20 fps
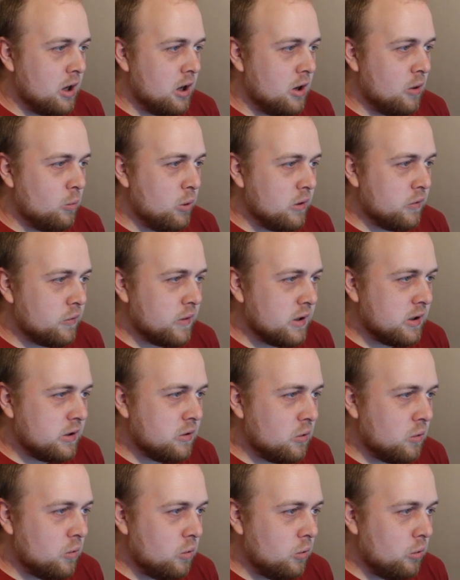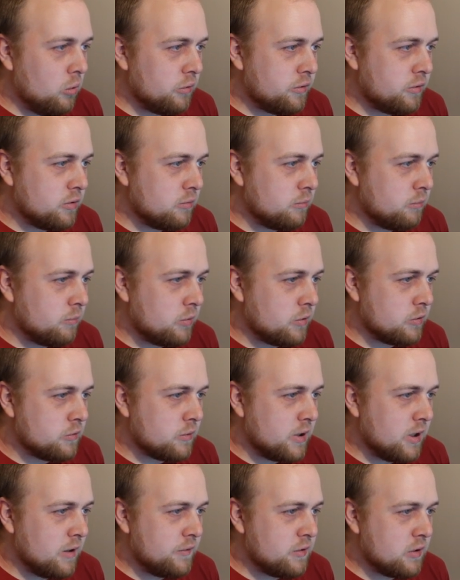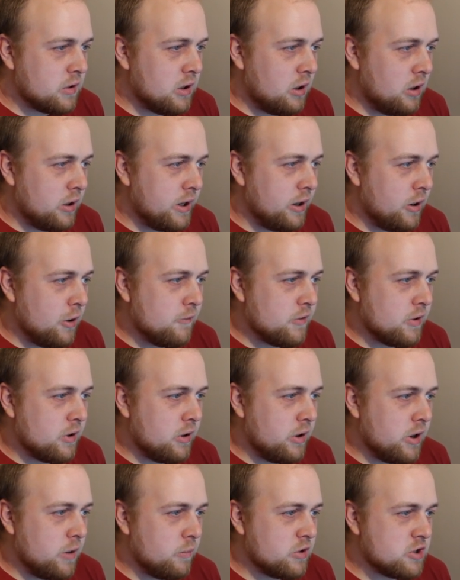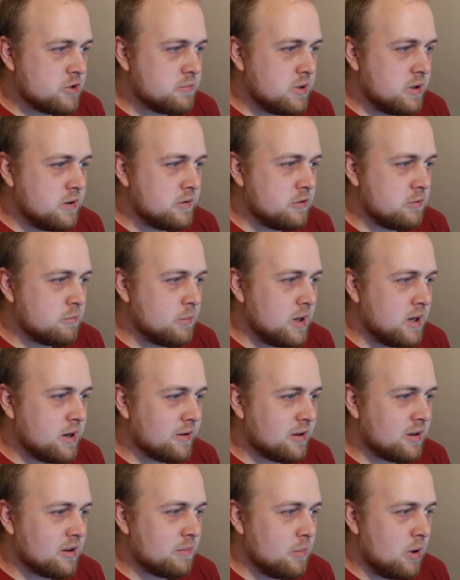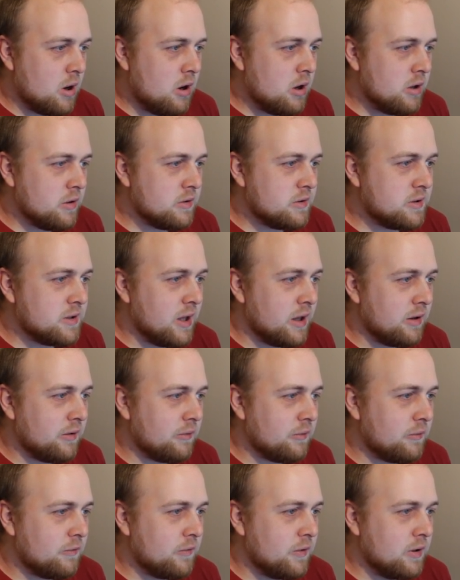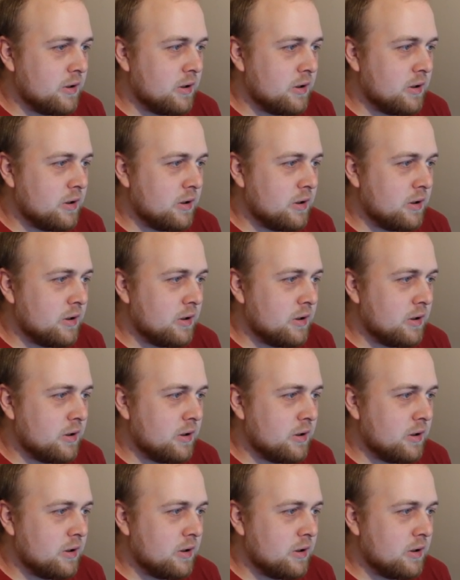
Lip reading: We think you're awesome because you left your car here overnight, which means you made it smart and safe.